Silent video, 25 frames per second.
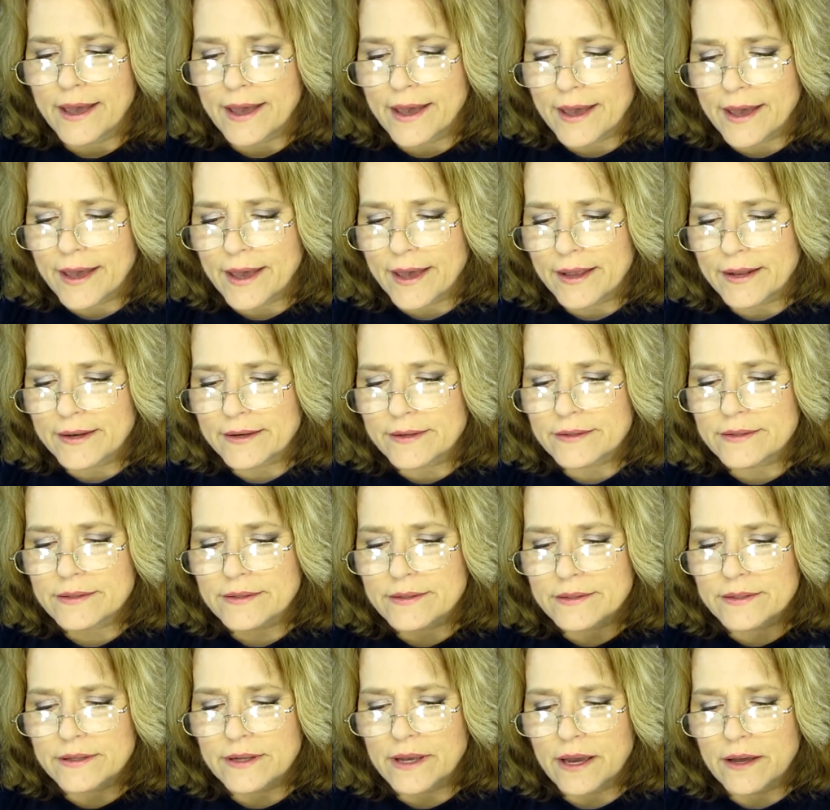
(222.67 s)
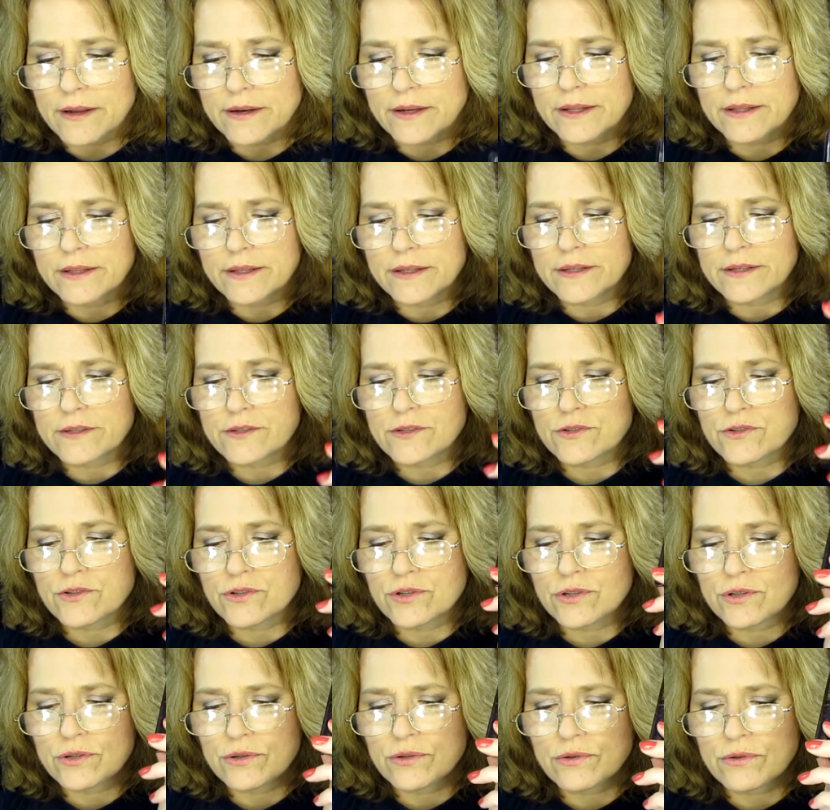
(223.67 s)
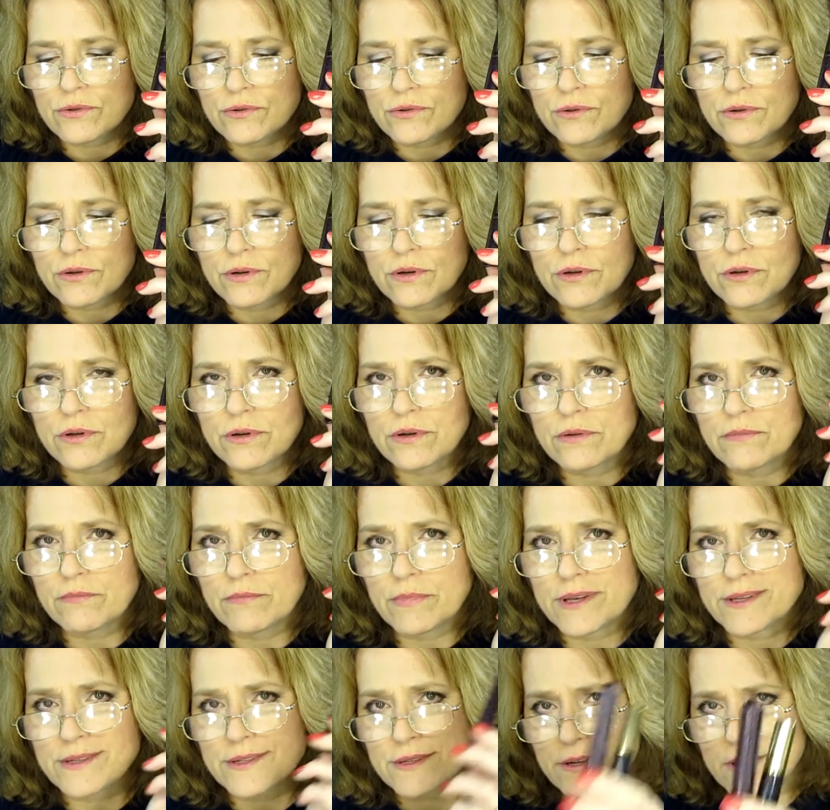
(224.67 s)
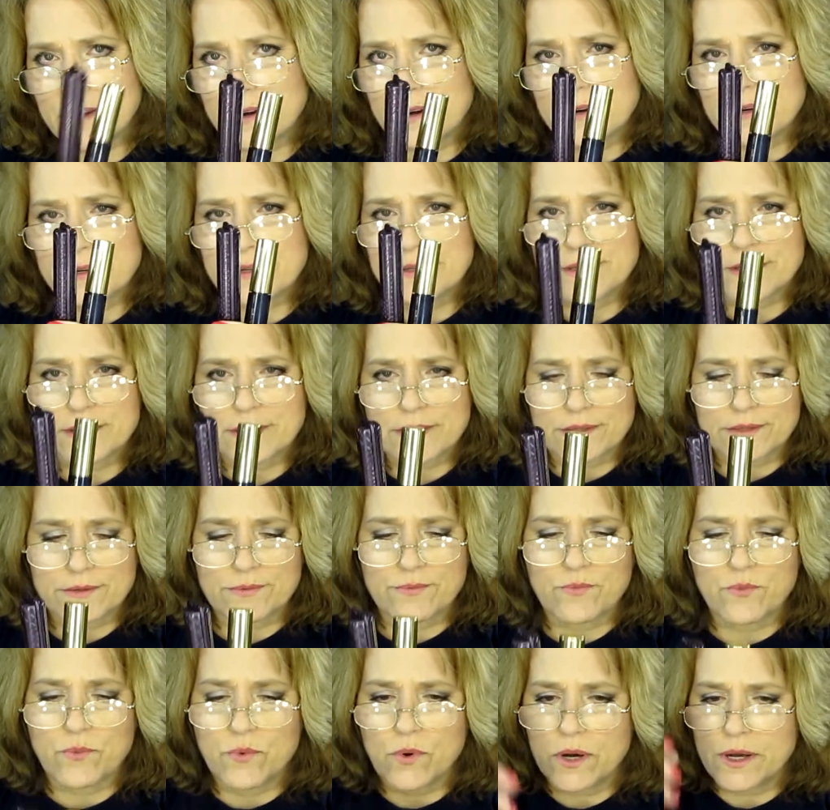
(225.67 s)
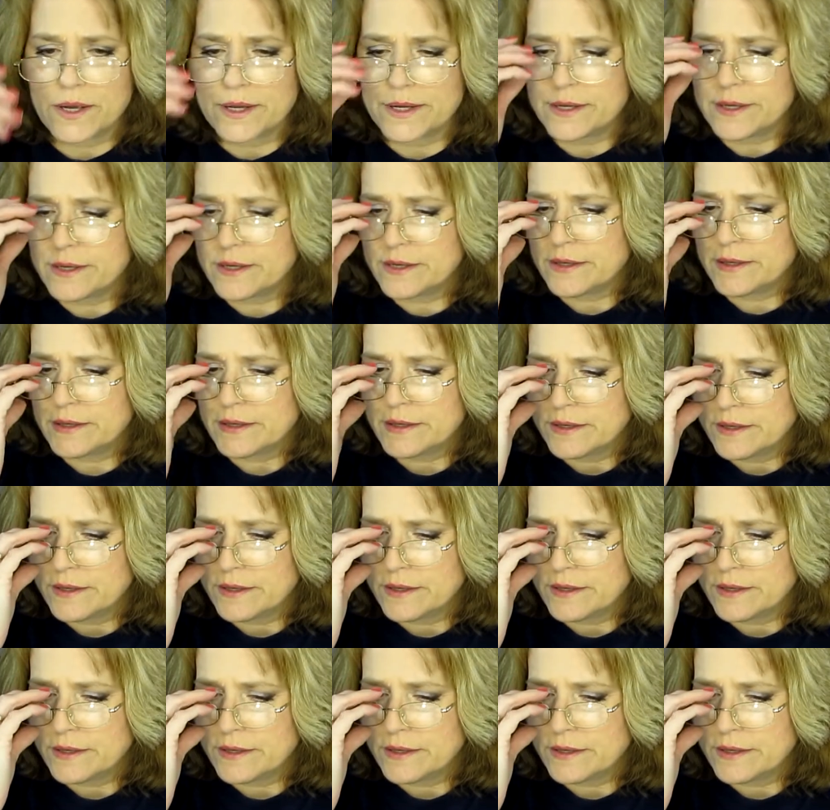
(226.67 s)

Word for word: And counting these two mascaras as one